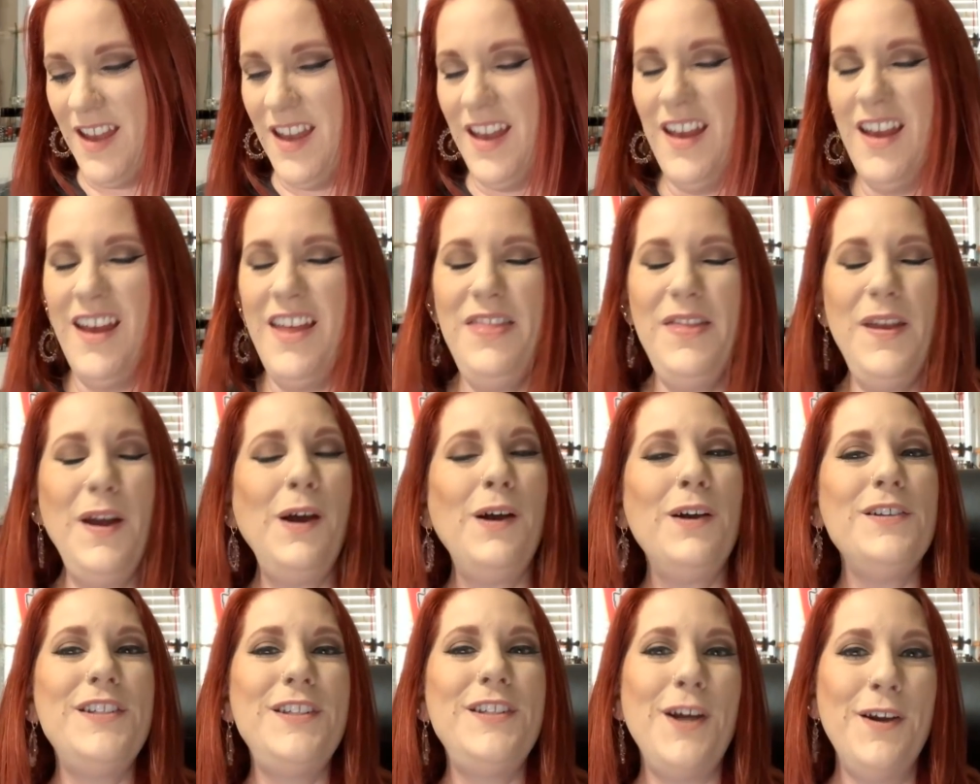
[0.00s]
there are
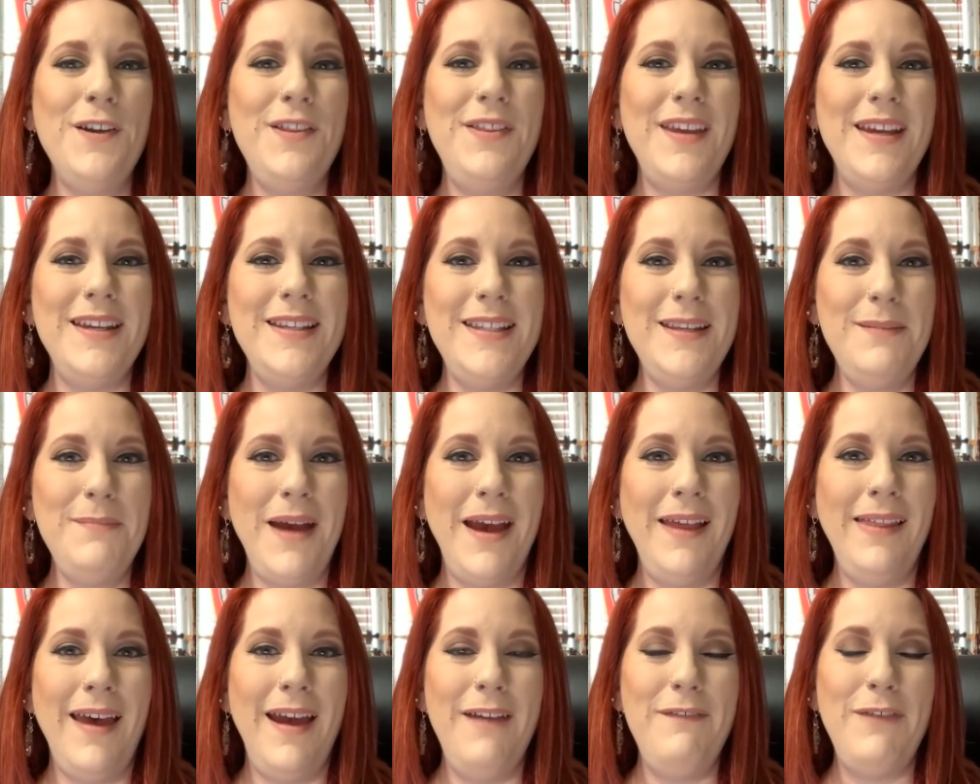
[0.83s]
certain things in my
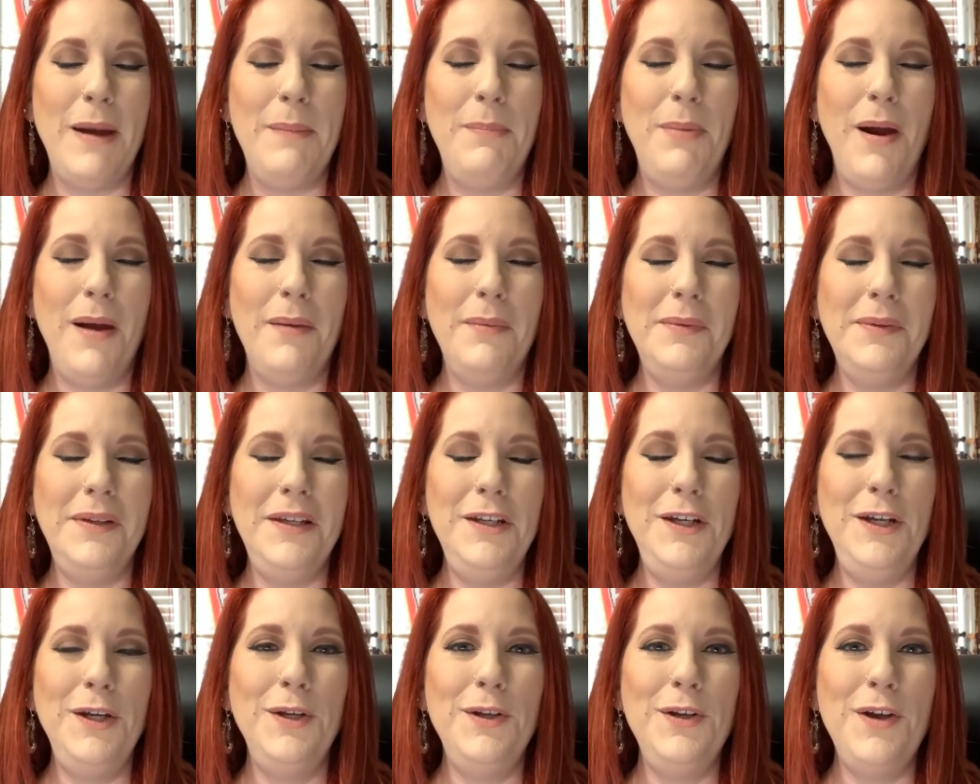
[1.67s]
life I probably
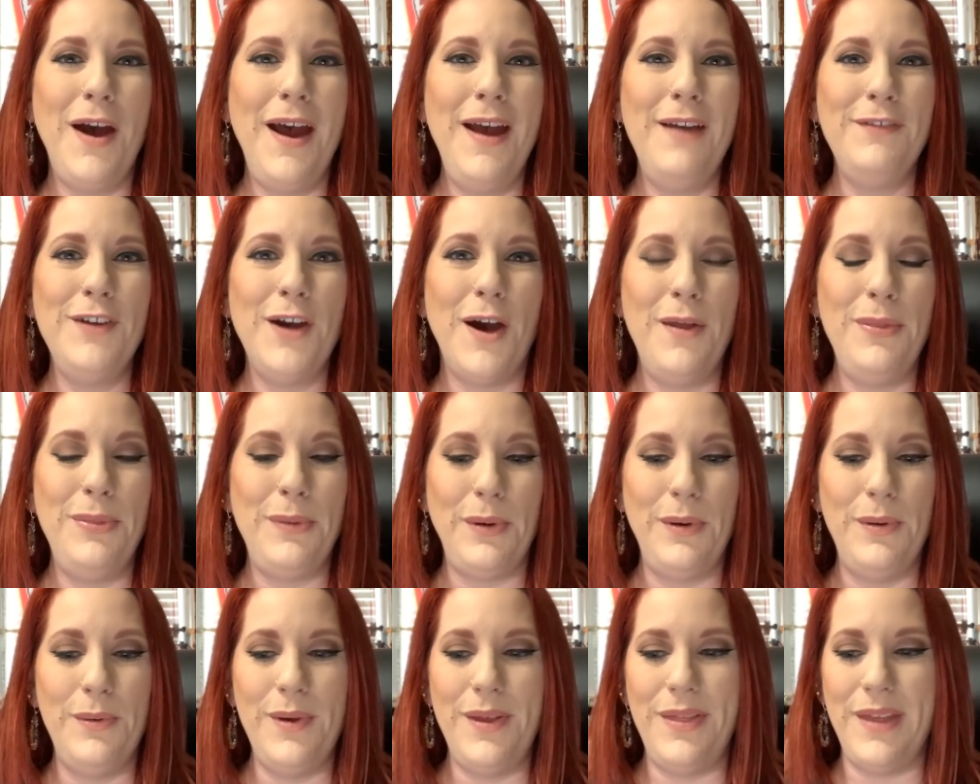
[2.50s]
could not have gotten through
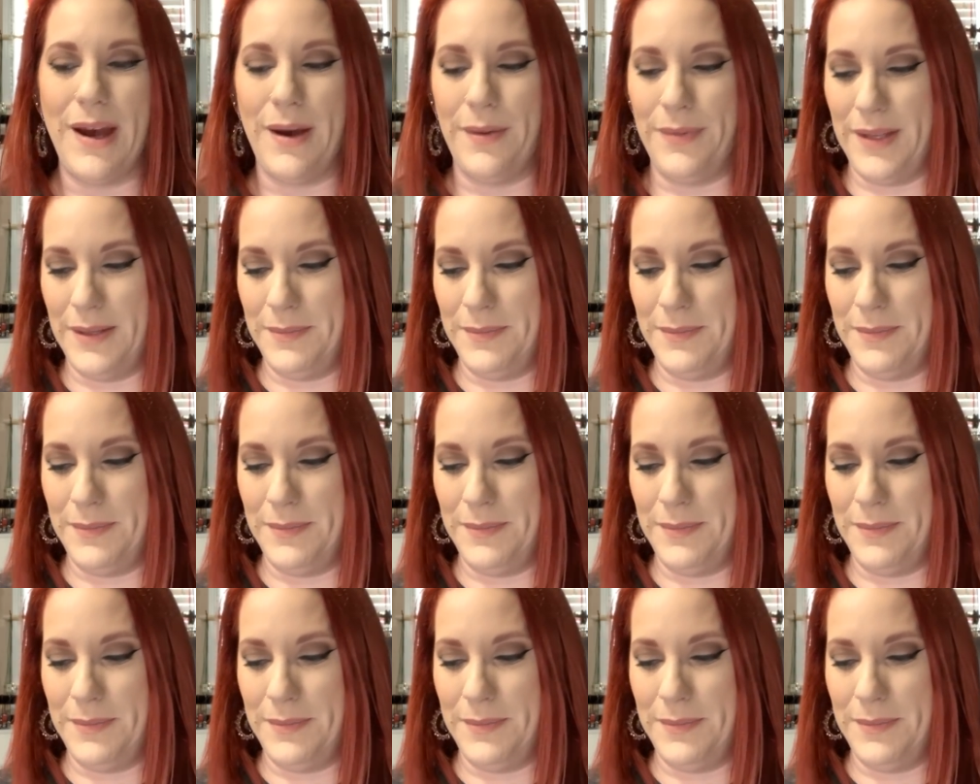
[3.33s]
without them.